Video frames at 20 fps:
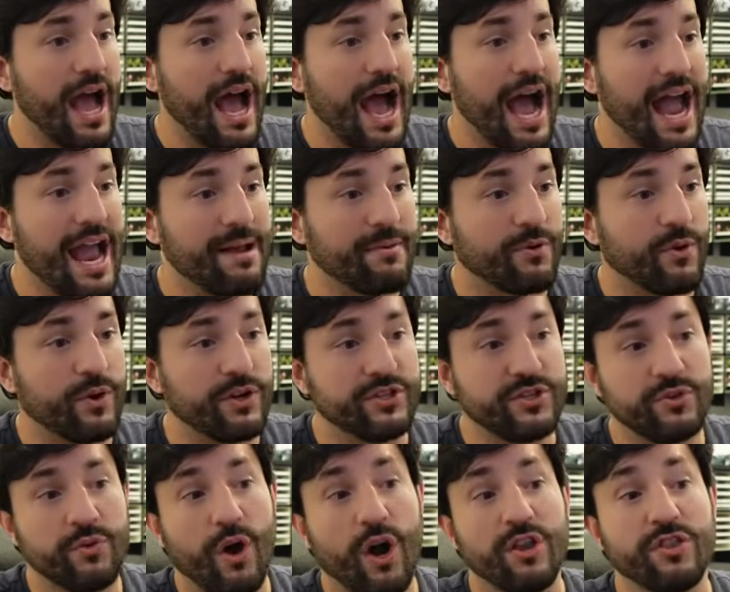I am going
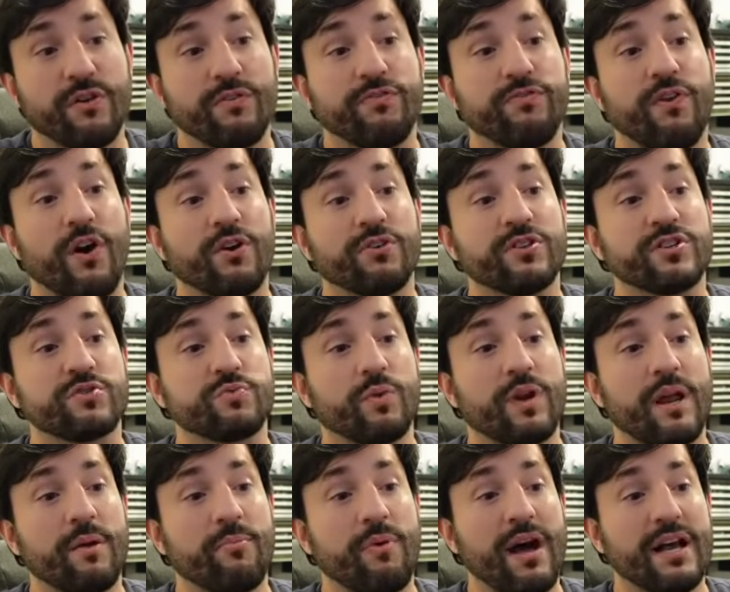to, on the farthest one
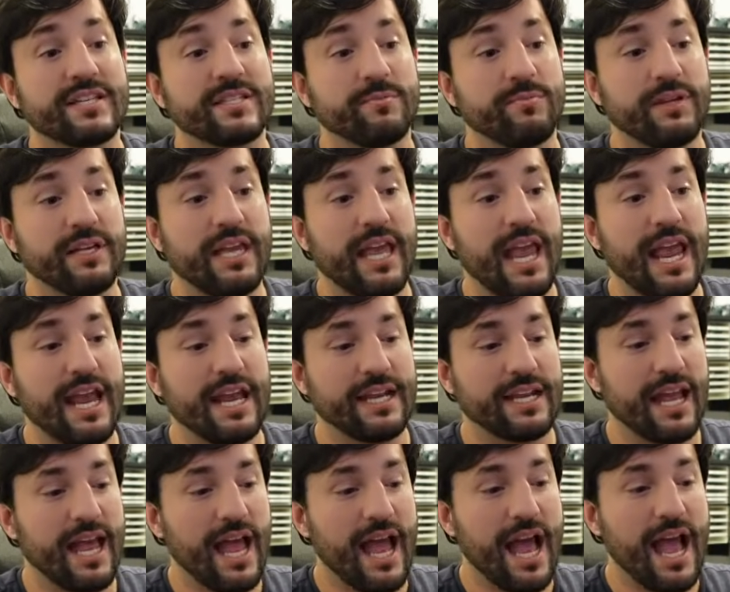I possibly
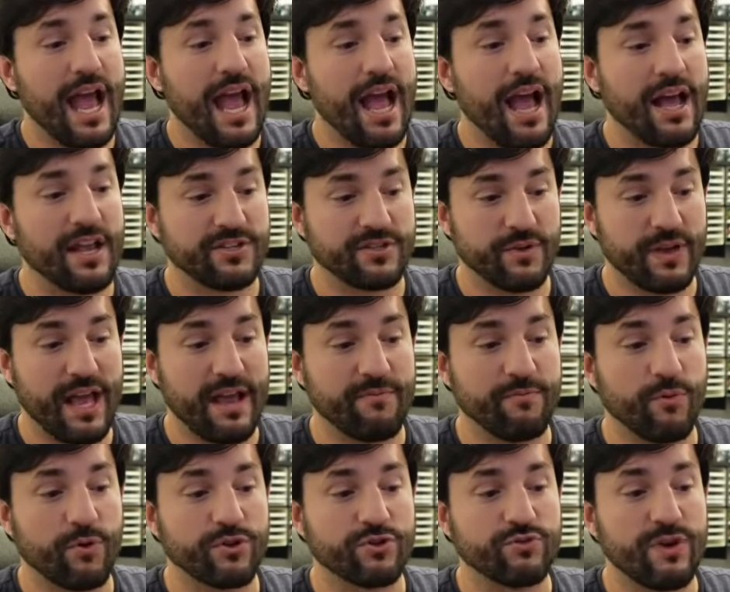can, so I have
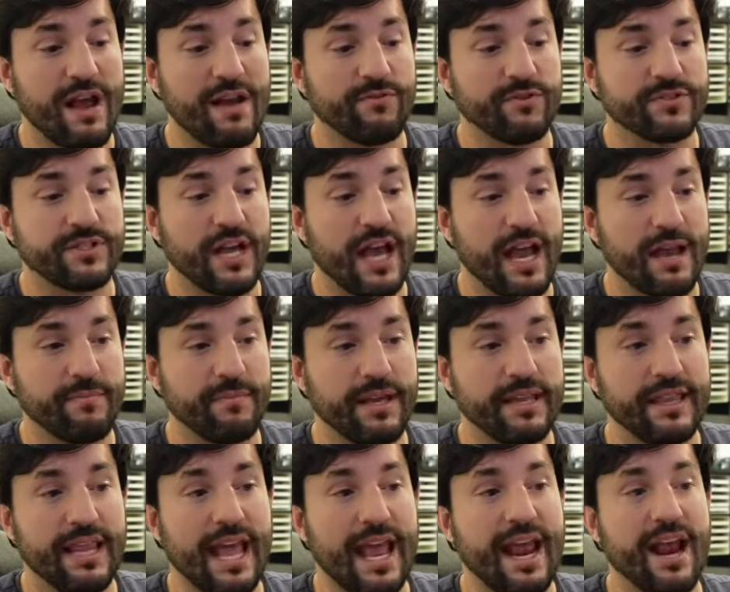more travel time in
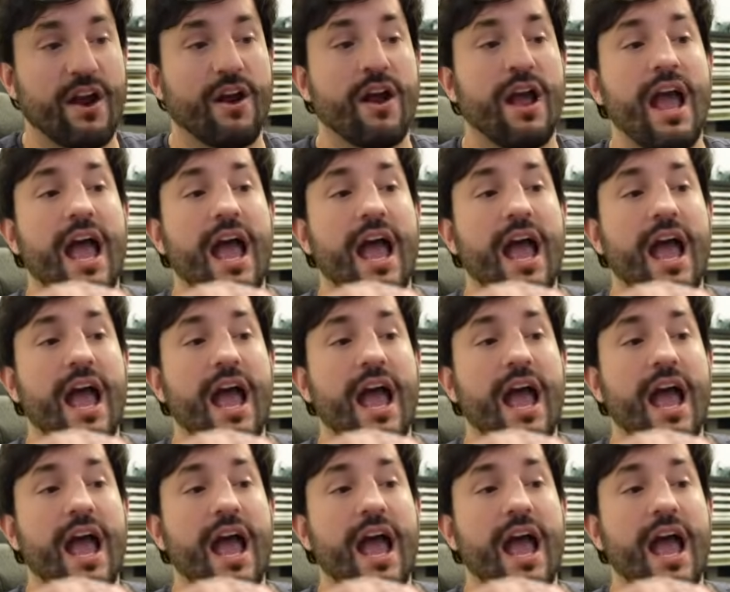the air,